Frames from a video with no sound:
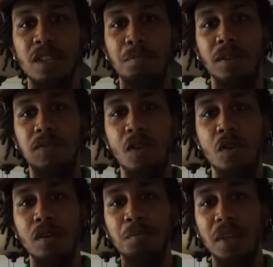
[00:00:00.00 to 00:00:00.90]

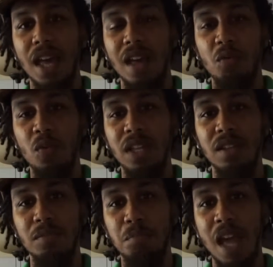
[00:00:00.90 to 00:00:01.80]
perform at
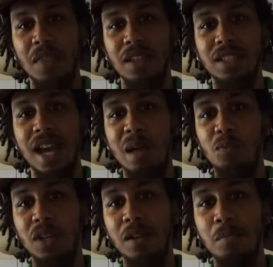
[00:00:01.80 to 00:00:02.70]
the time
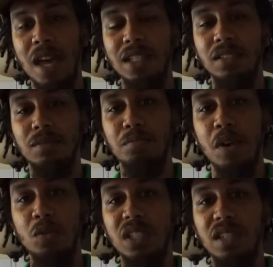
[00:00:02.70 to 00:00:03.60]
when it matters
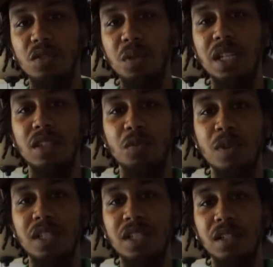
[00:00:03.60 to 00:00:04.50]
most and you need to
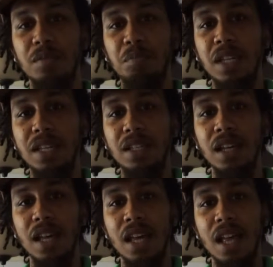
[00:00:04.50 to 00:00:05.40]
reach your peak,
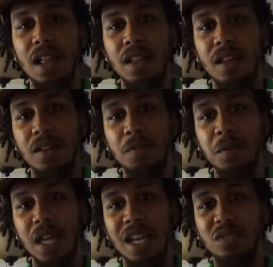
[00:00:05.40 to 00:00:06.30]

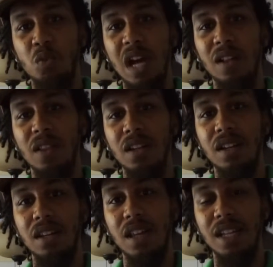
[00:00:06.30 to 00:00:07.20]
as well
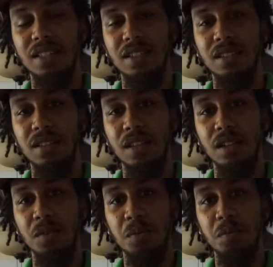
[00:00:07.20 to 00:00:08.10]
as
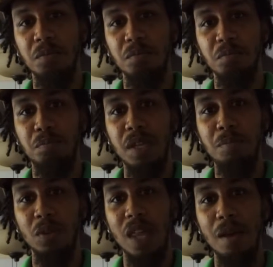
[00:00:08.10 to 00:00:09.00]
the
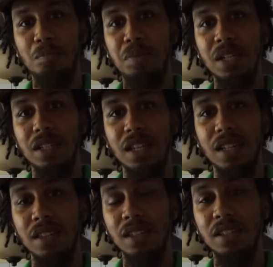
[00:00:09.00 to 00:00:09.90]
people that put
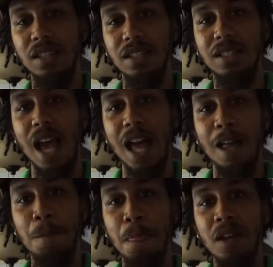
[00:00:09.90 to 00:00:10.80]
in the
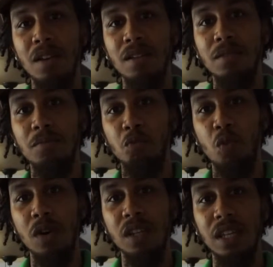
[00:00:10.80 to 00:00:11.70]
time
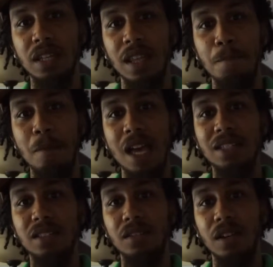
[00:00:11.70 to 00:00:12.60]
working and
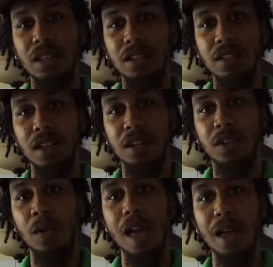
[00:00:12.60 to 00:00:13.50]
mastering their
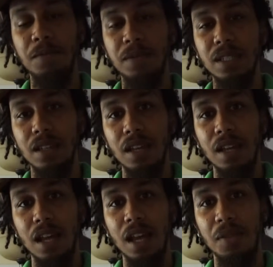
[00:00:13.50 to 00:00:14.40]
craft
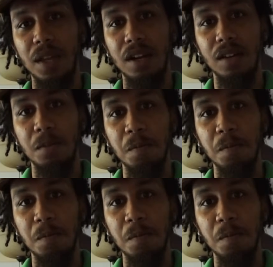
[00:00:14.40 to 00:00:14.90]
and their